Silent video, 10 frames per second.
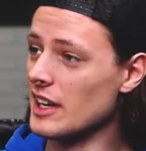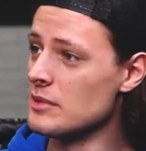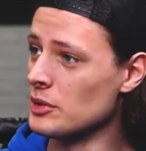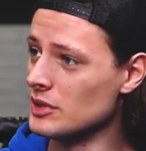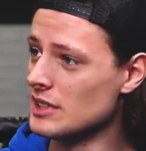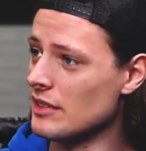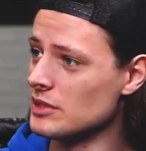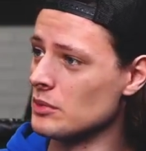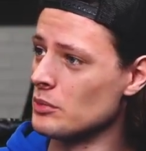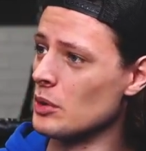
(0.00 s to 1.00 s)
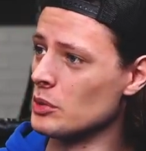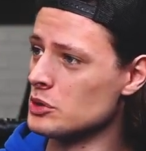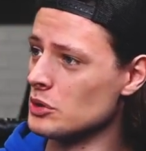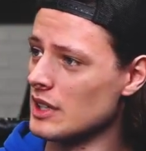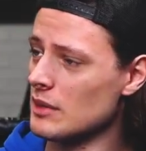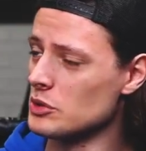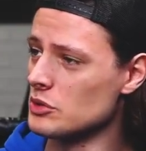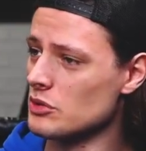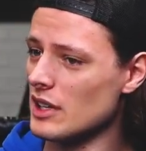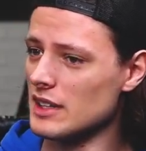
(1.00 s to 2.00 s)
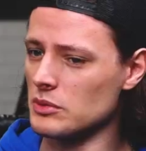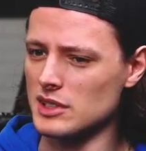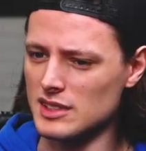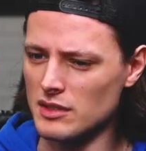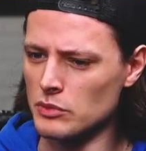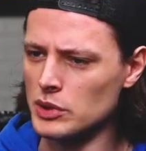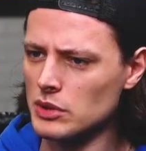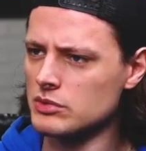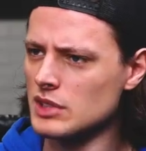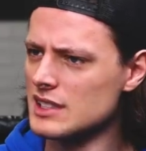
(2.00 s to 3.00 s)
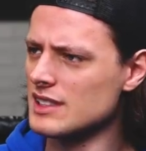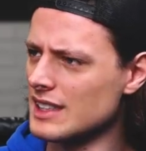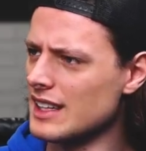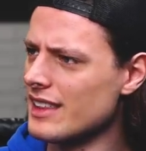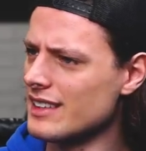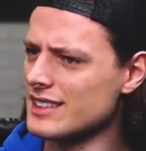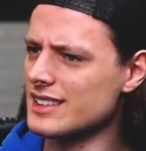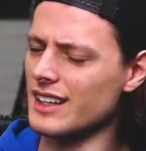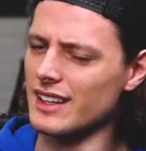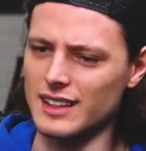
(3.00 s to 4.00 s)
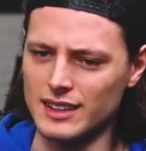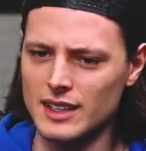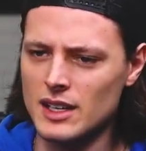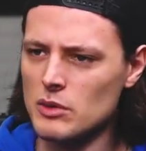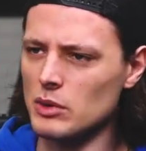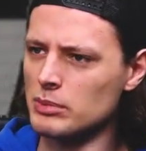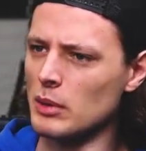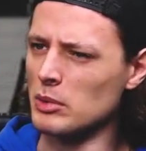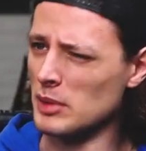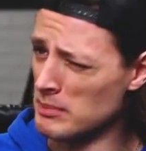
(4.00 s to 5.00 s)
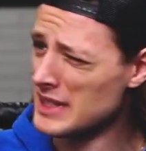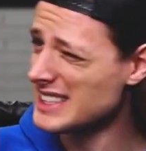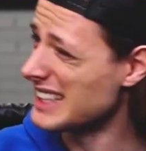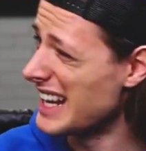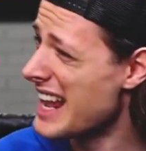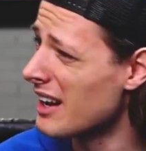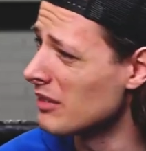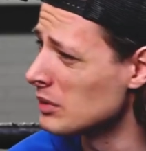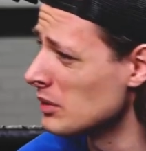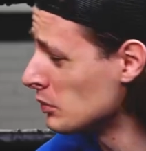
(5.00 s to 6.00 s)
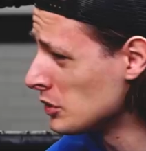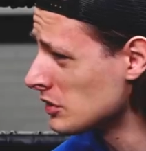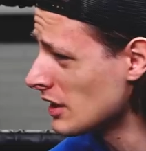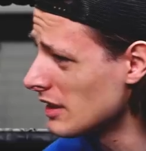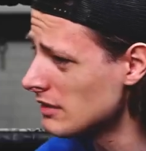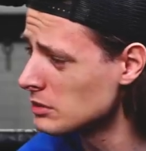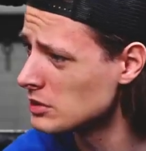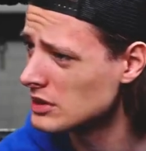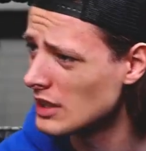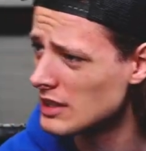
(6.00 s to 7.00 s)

immigrants after World War II came to Australia. There was this real sense of togetherness that I think we're probably missing now. Would you say this?